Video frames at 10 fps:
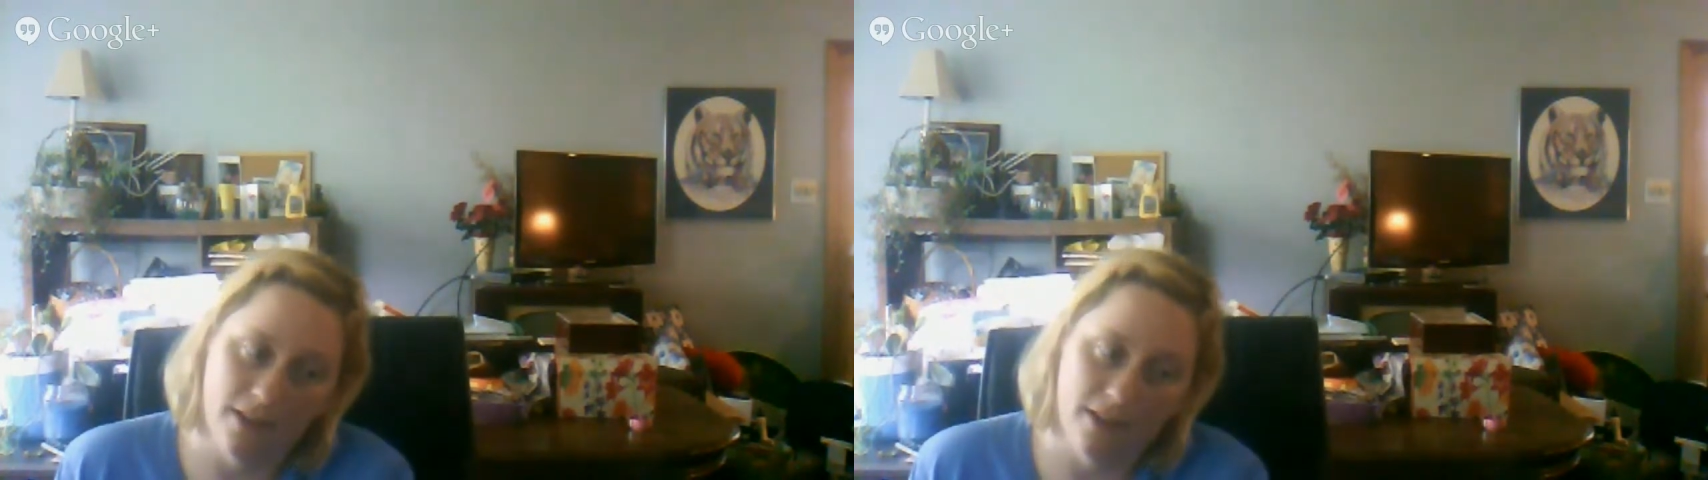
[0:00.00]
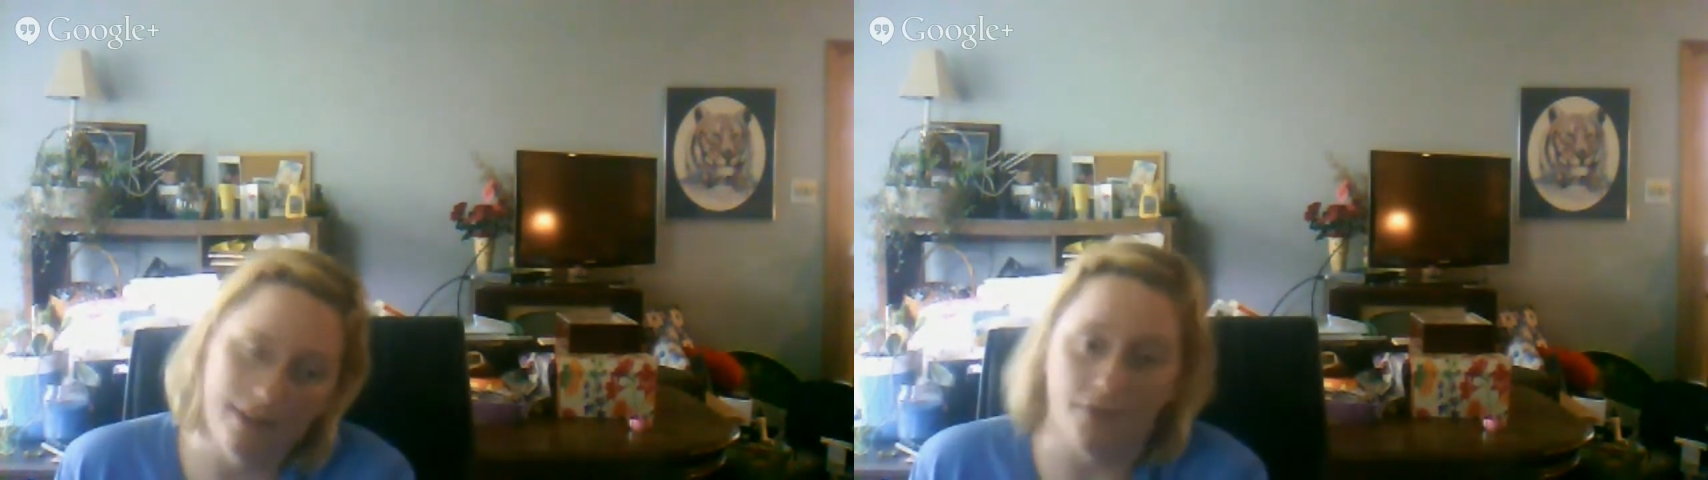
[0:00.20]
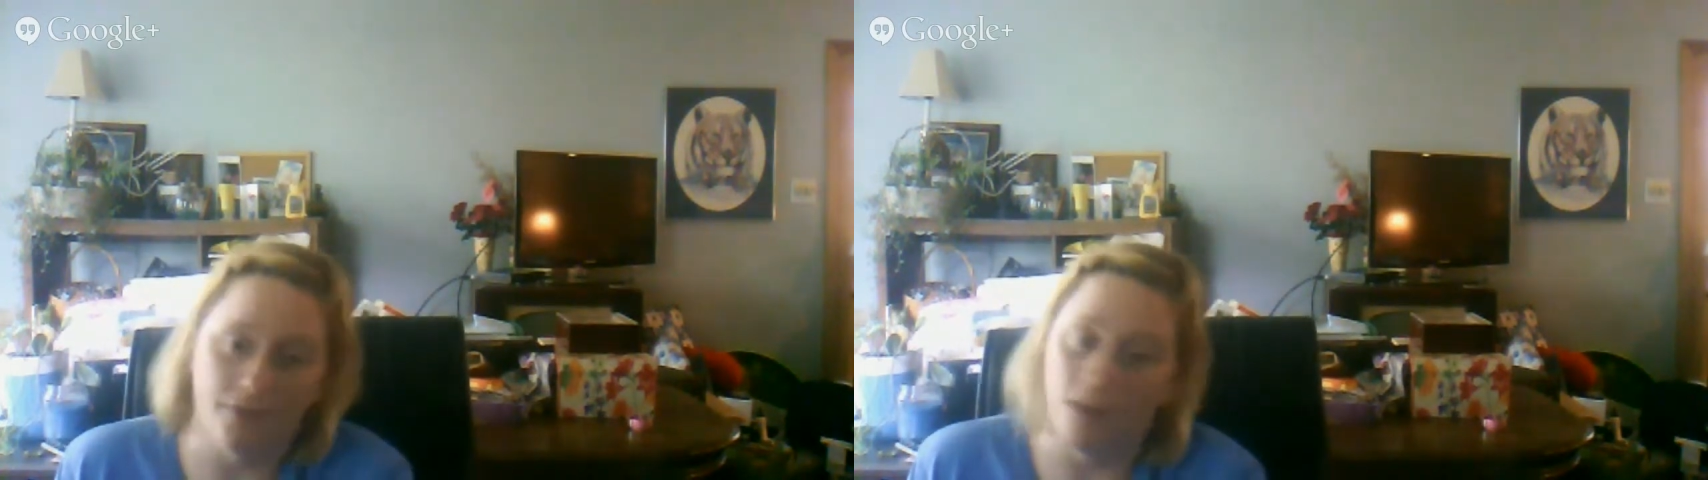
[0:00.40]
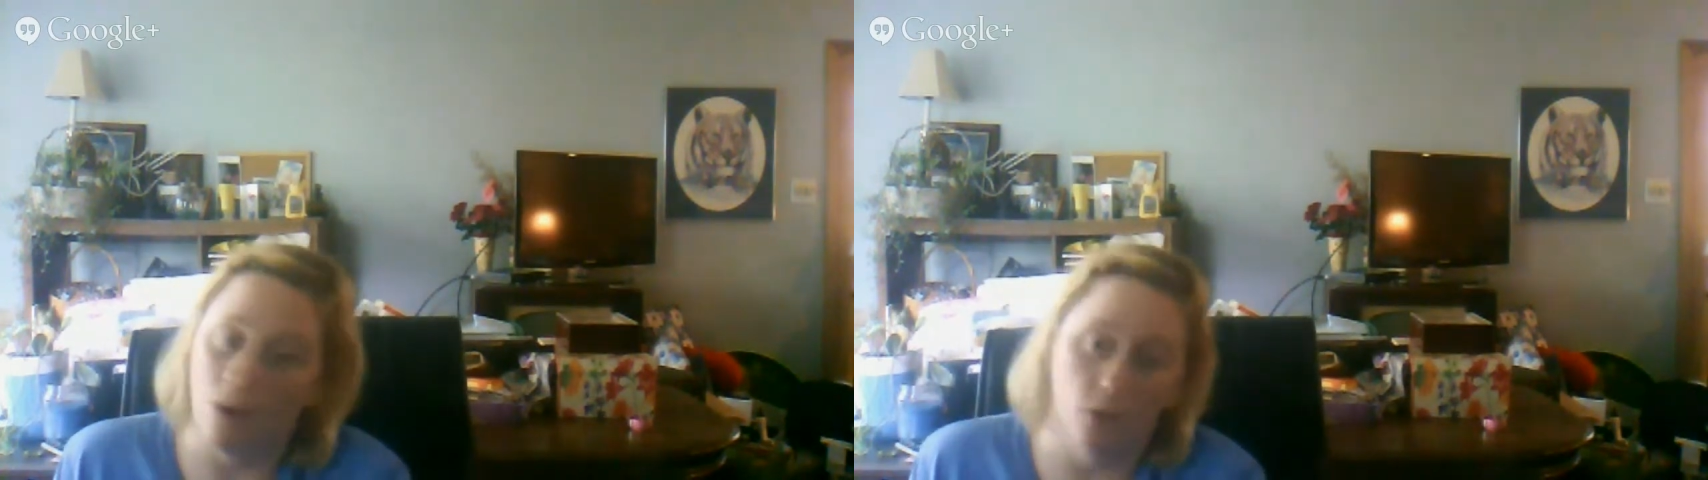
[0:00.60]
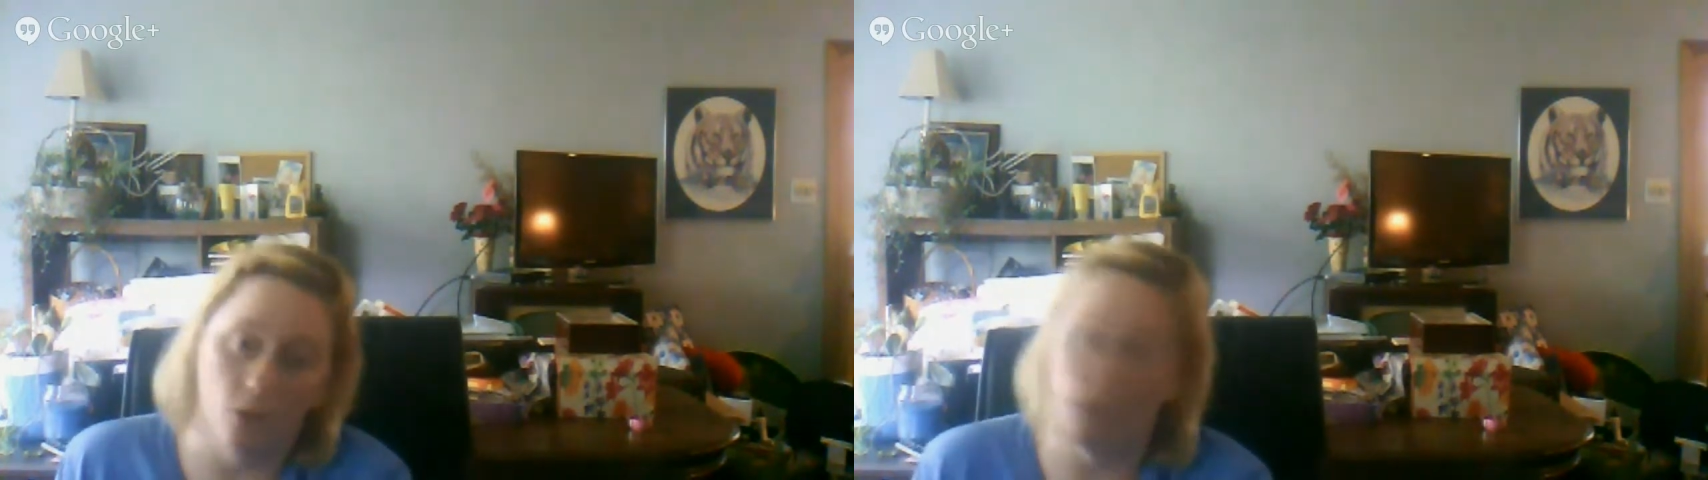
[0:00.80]
that the
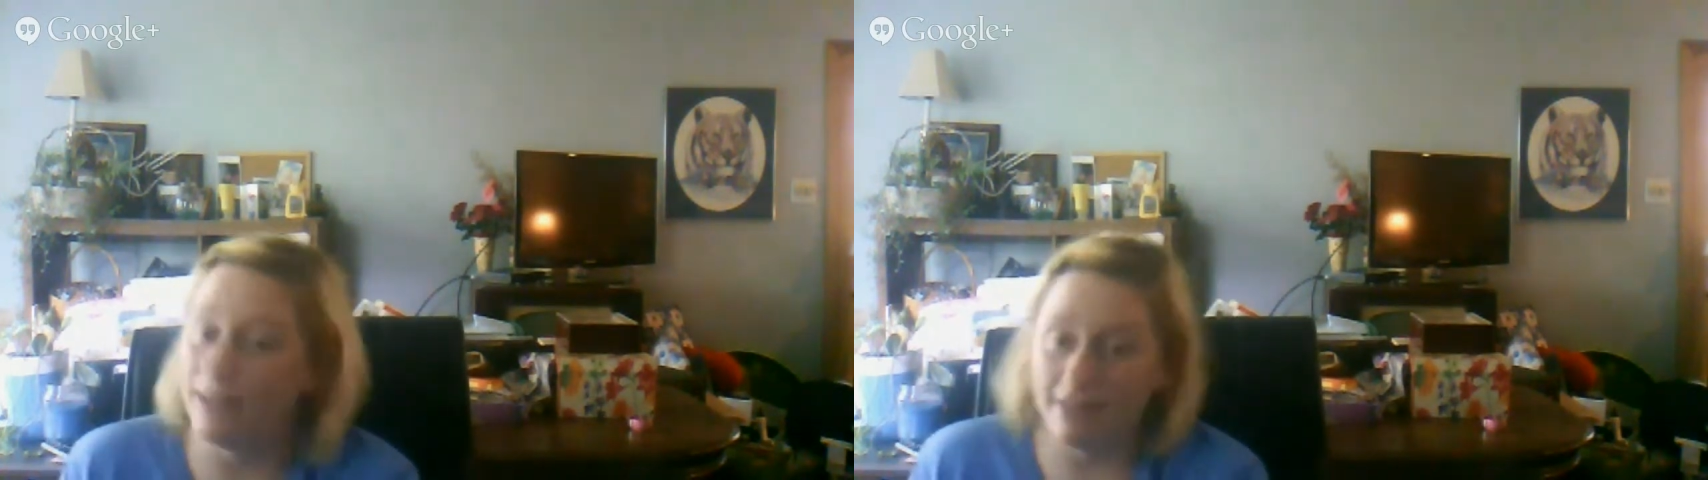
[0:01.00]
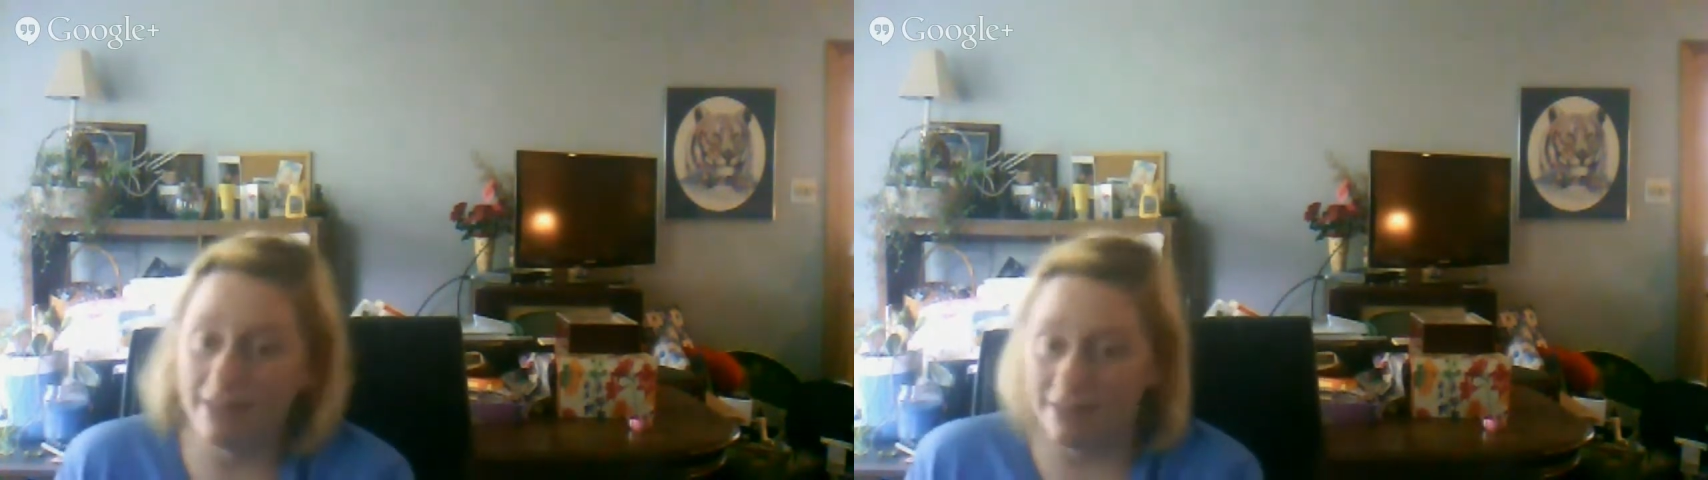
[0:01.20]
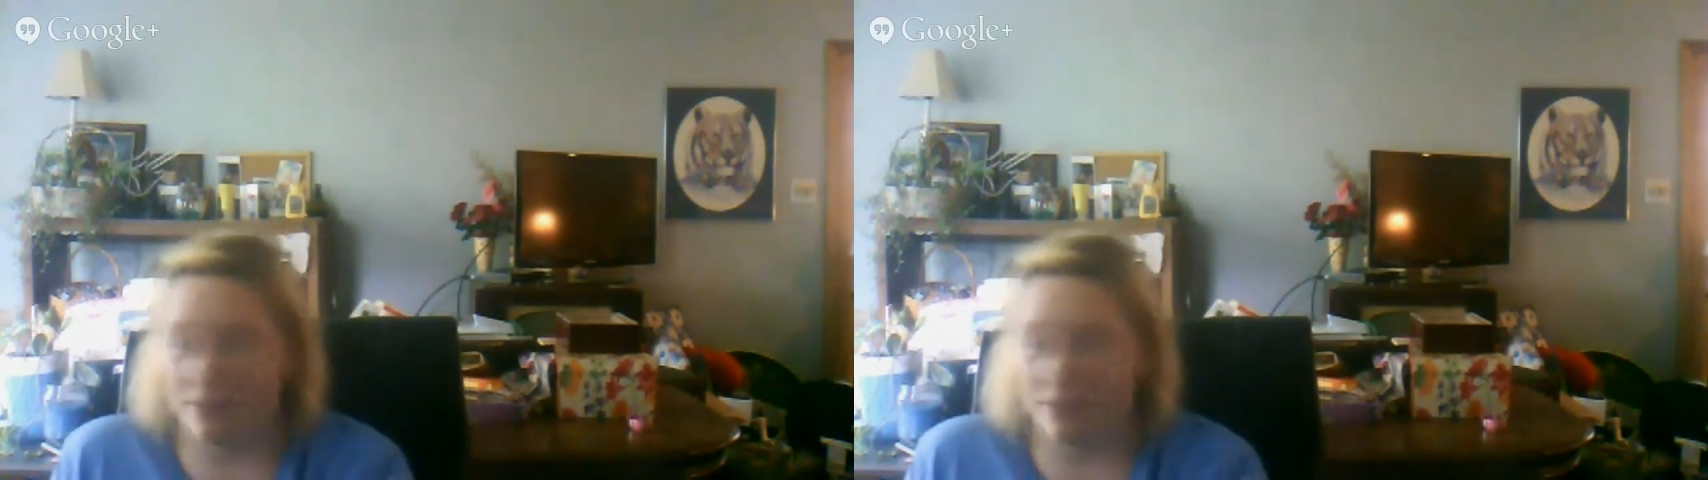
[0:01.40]
old ways